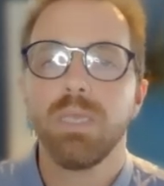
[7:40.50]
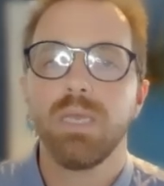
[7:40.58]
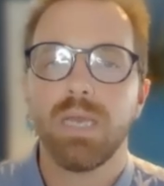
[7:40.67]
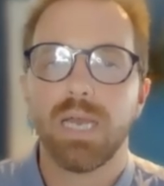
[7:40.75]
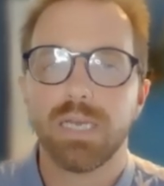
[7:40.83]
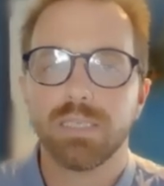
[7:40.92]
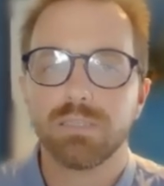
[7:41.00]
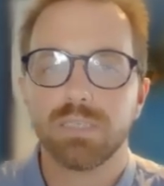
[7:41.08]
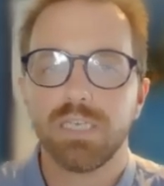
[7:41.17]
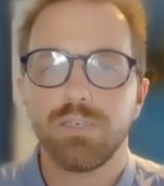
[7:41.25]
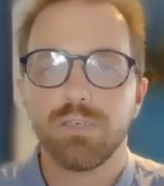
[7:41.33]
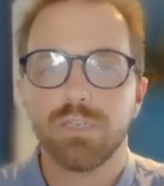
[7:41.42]
has
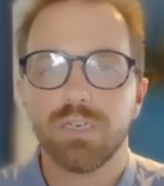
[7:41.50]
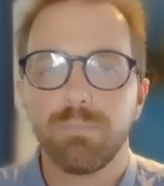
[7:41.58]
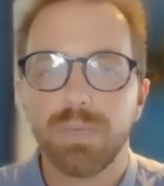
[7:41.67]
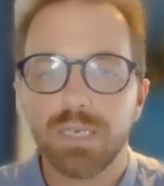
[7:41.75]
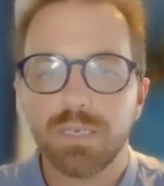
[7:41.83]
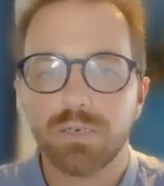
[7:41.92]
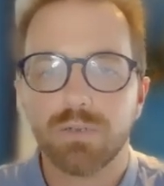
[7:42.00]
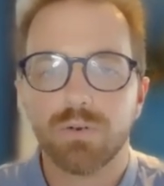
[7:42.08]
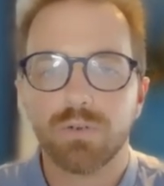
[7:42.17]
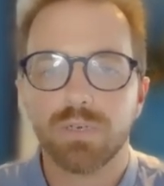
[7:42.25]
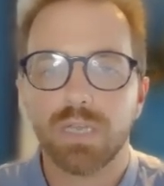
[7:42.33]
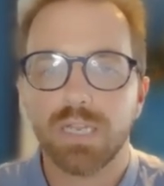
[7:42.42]
issued an opinion
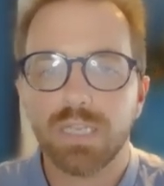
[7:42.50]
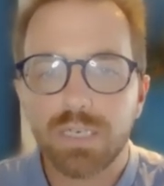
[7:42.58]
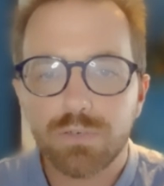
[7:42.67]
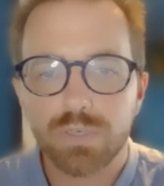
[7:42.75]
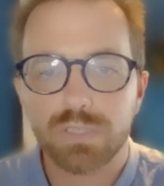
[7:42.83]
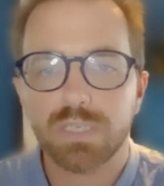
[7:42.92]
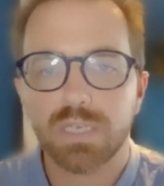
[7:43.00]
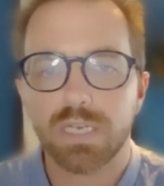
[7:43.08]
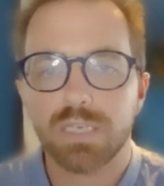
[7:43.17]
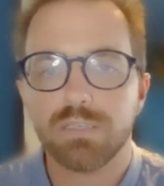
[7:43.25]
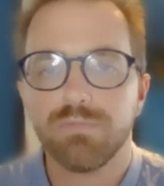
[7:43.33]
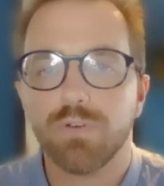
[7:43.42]
on an interesting
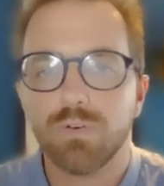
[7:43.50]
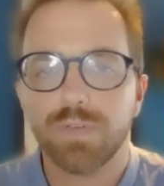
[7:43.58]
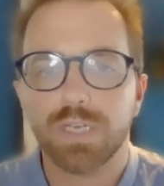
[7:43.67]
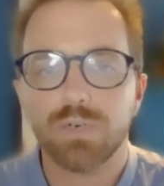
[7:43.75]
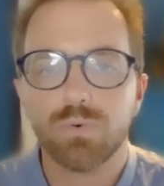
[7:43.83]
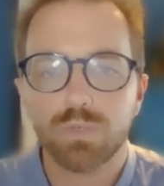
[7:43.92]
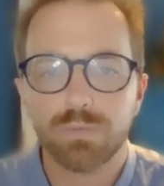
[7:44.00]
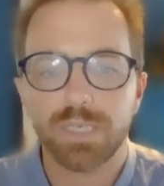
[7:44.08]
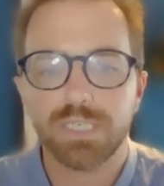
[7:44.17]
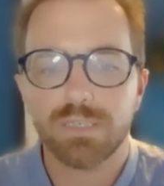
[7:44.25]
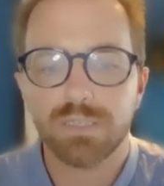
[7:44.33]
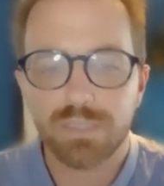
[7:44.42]
case involving
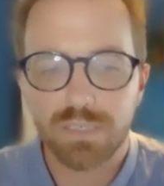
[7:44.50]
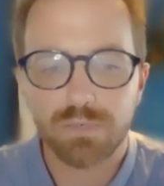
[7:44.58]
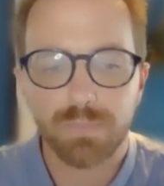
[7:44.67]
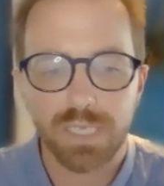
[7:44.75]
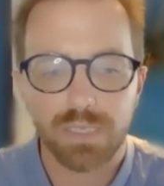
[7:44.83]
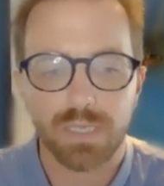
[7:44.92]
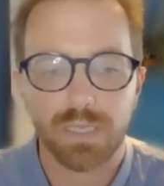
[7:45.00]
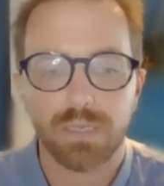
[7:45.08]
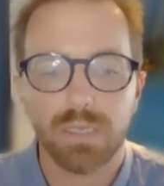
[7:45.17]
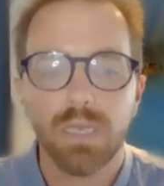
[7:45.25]
automated decision-making.